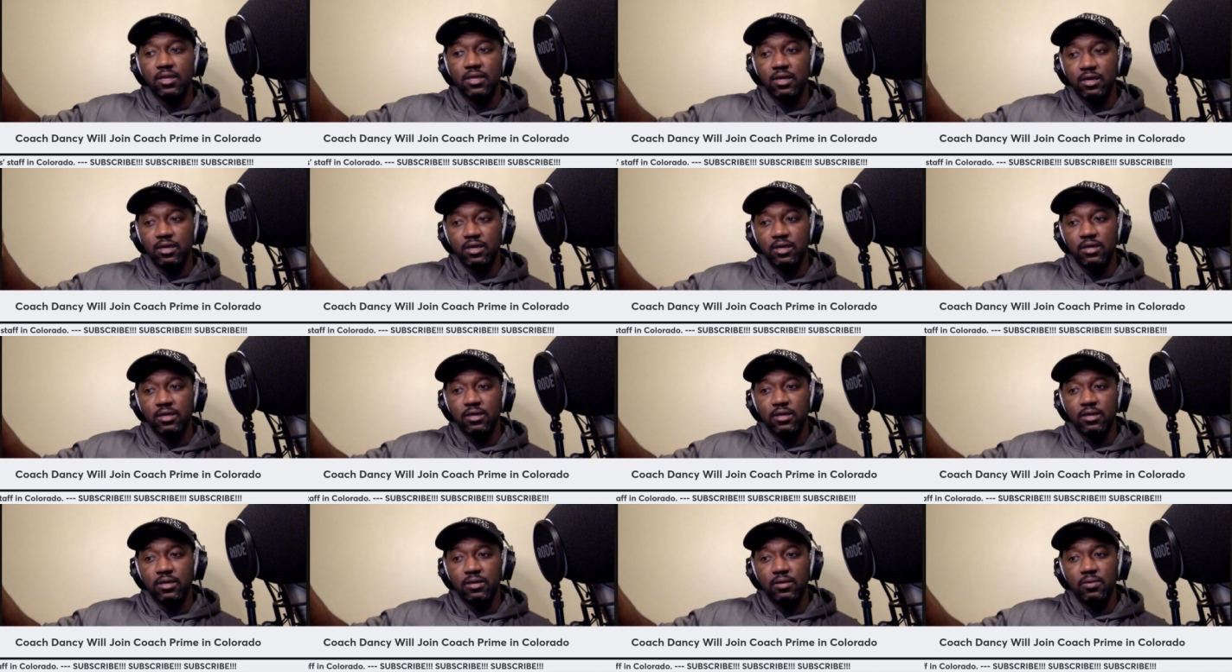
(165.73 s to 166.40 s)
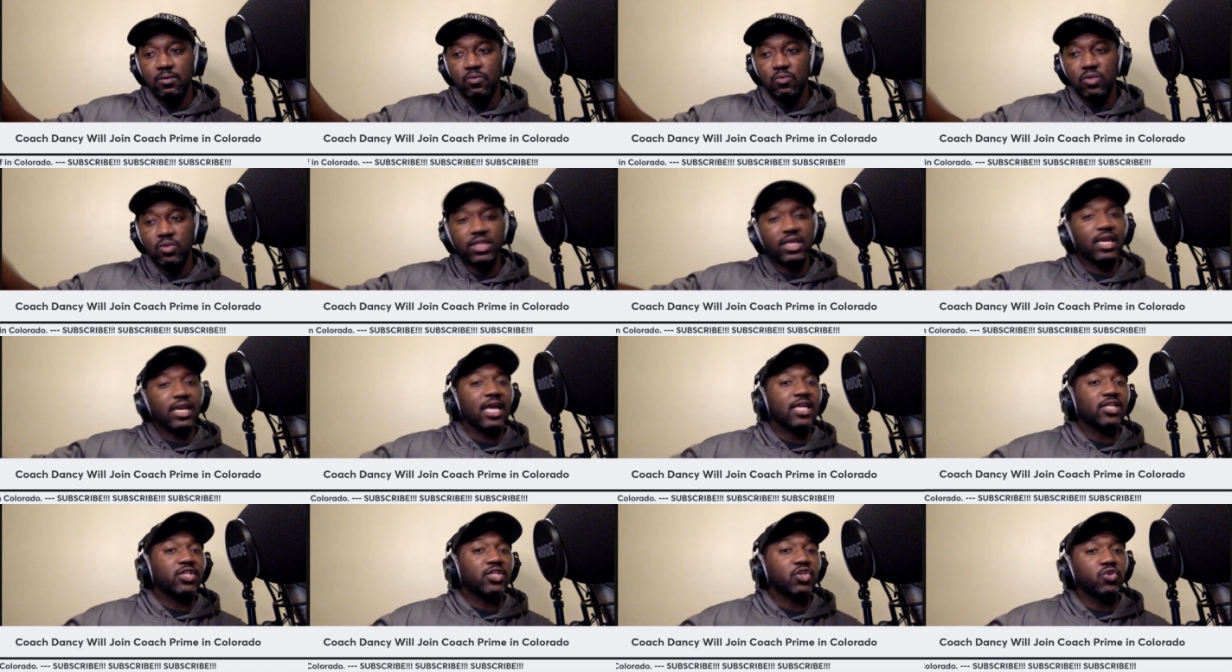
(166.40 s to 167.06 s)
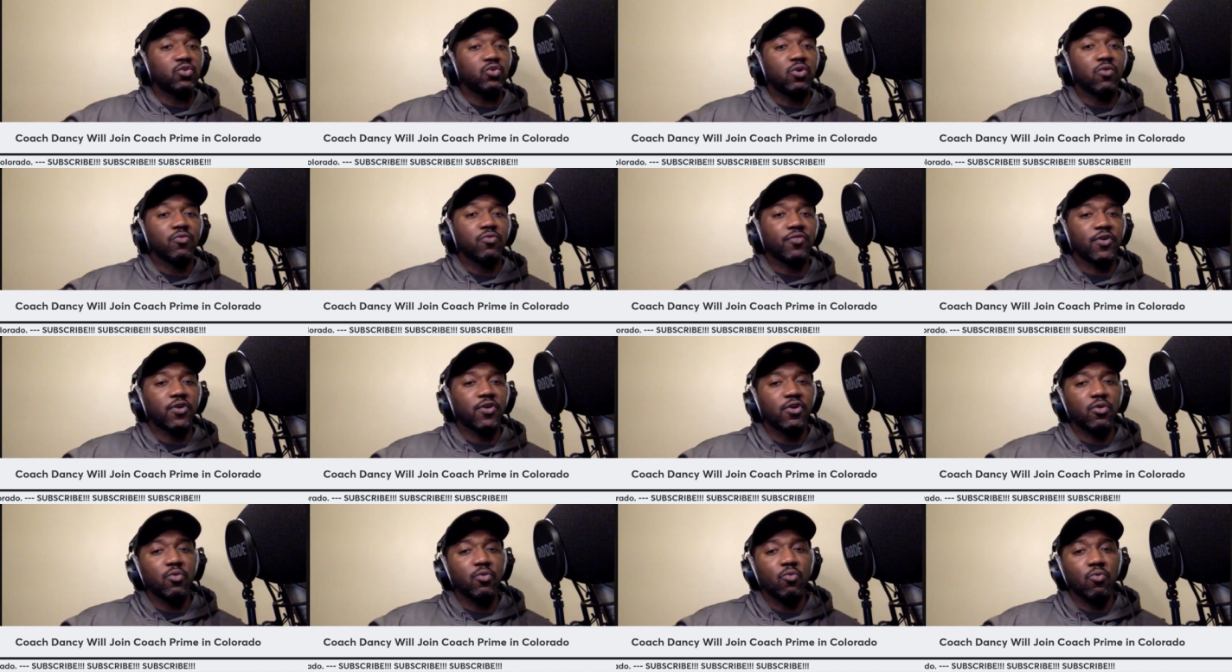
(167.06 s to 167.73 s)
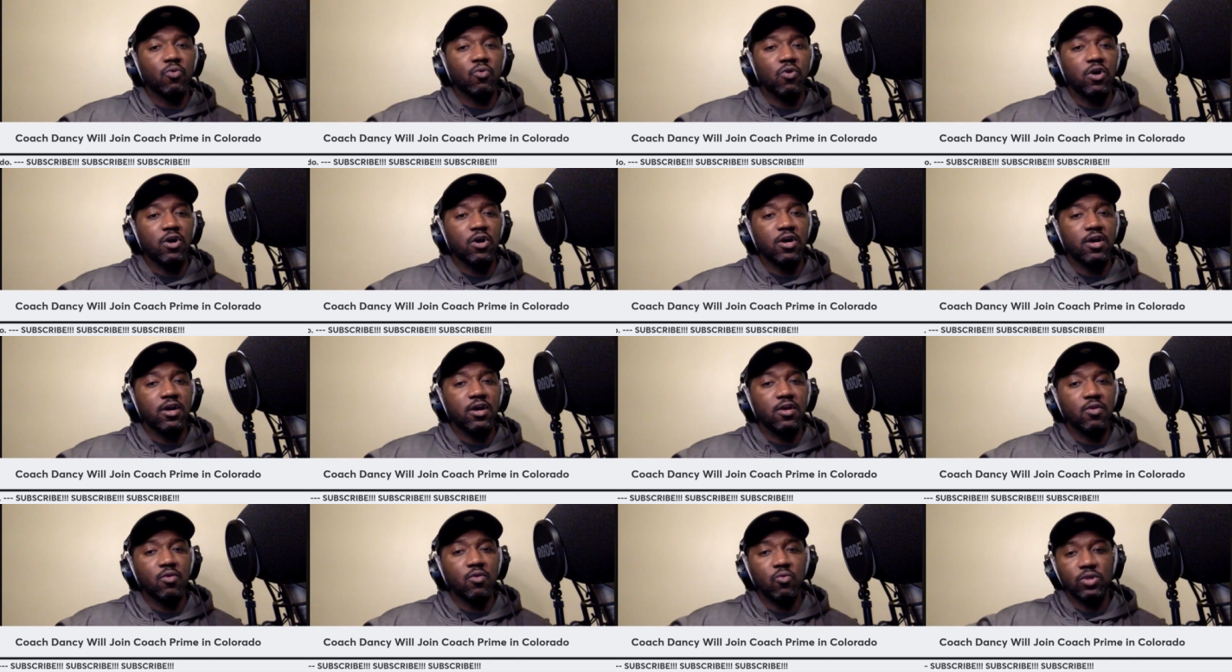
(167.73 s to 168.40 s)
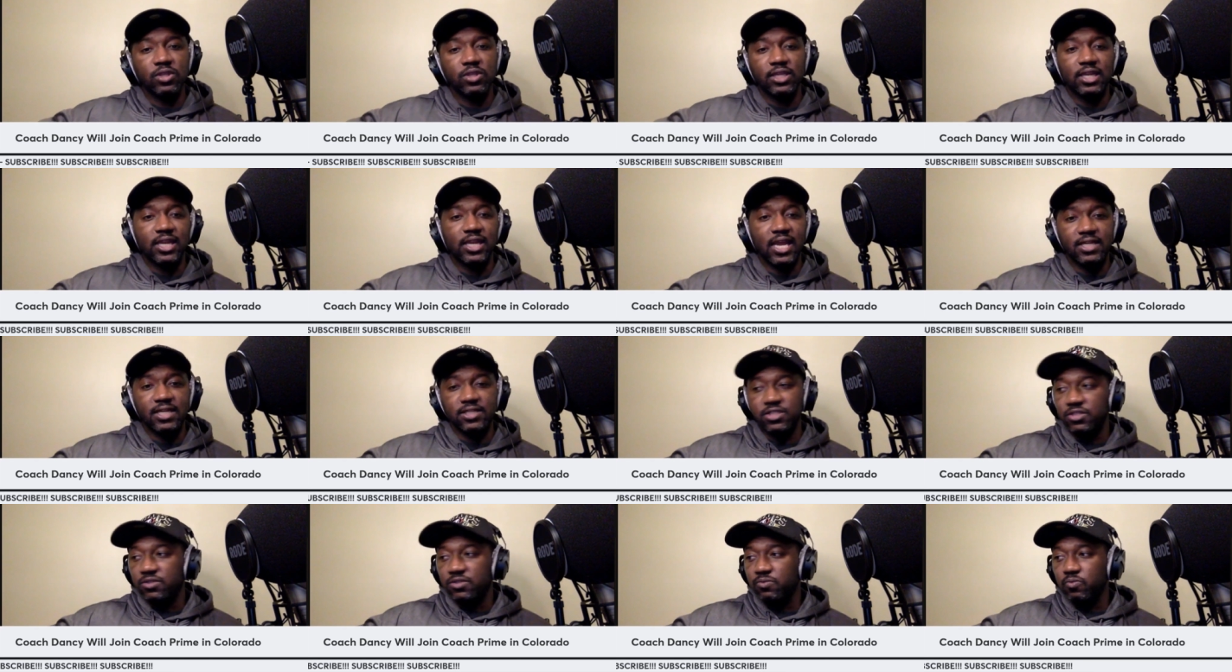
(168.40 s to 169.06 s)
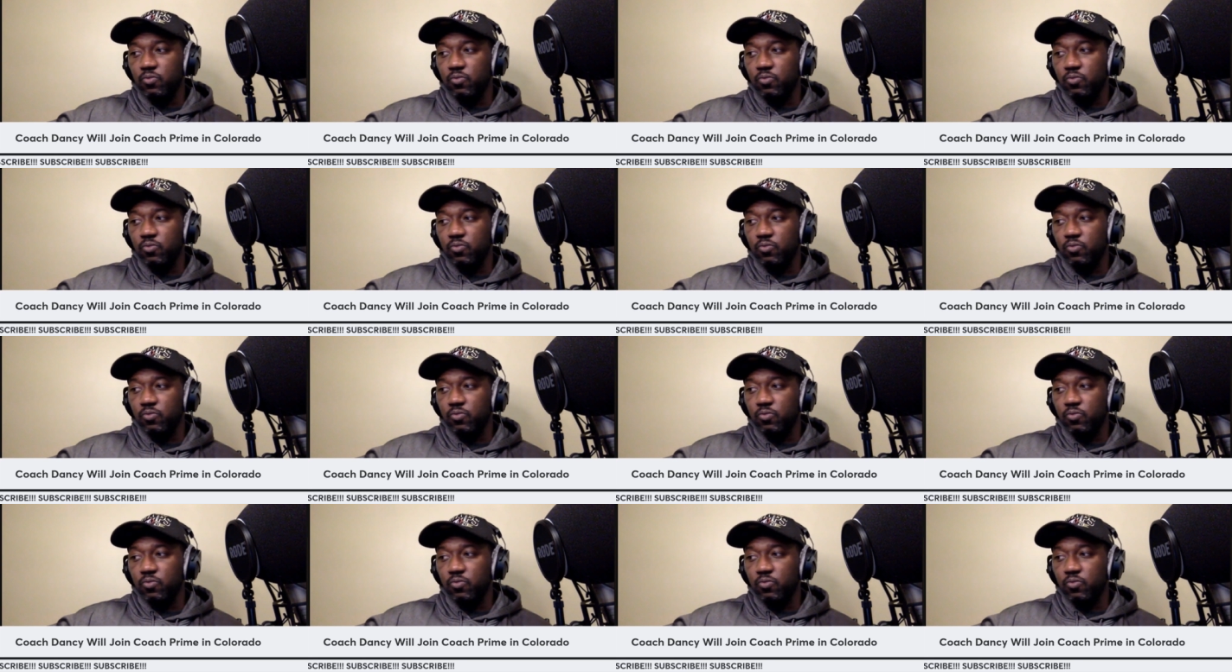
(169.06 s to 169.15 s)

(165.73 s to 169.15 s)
uh, what they like to do on third and one, or what they like to,